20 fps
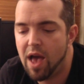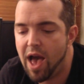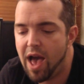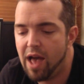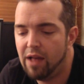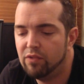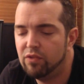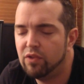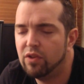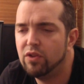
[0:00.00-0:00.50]

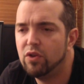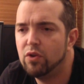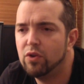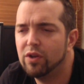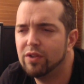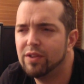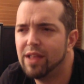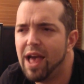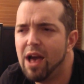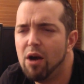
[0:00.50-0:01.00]
and you
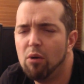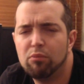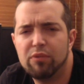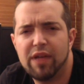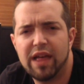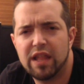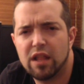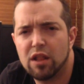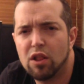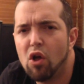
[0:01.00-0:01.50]
can help
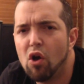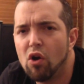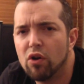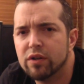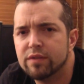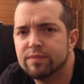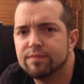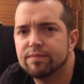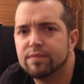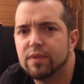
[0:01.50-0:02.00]
that
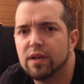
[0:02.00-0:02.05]
along